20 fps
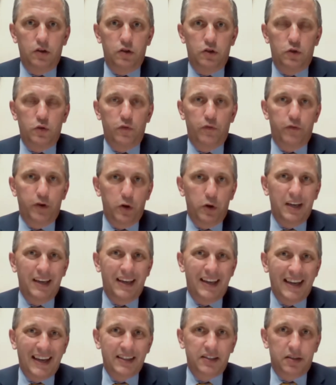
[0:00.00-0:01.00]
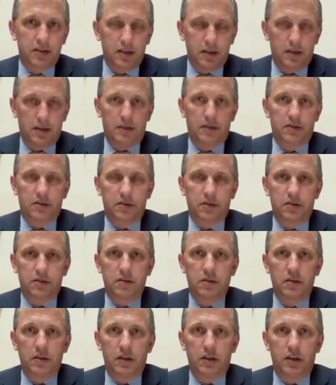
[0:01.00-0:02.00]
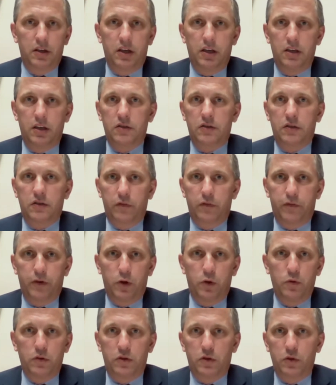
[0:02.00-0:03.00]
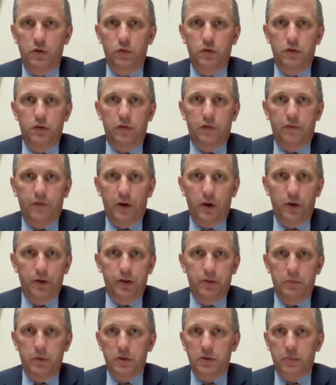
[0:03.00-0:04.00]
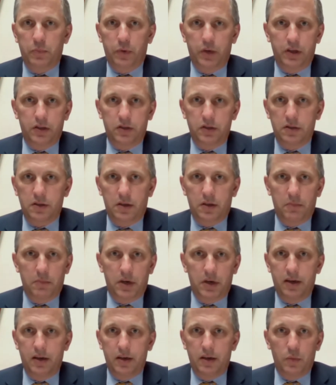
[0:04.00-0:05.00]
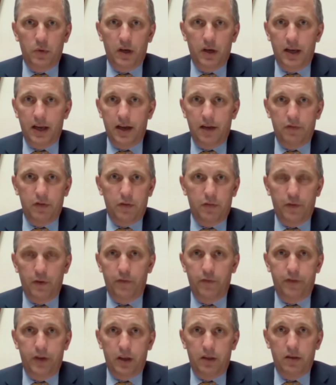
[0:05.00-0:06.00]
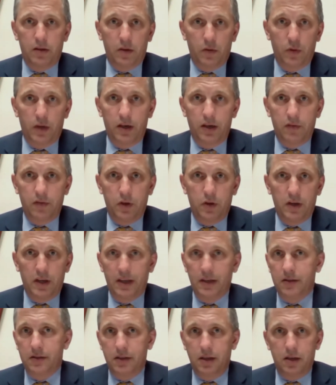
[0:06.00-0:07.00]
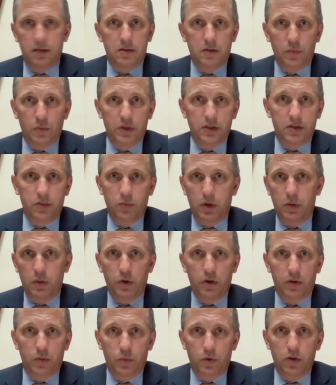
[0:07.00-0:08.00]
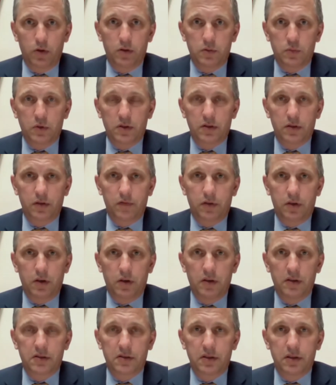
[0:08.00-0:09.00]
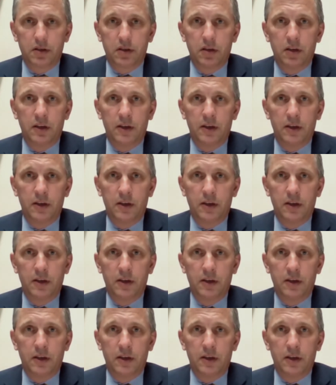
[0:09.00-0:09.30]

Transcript: To vote against this is to vote to default the most precious commodity we have, the full faith and credit of the United States, the reason why we're the world's reserve currency.